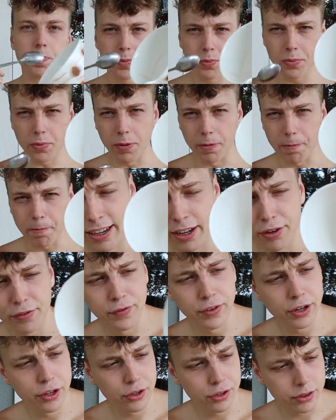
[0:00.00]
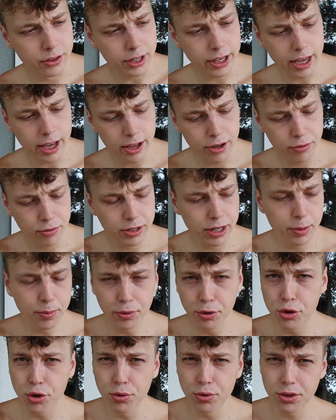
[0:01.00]
Mmm, I finished the cow
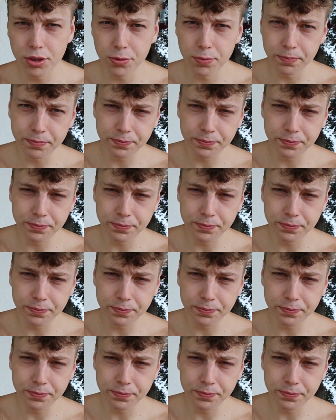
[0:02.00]
nipple juice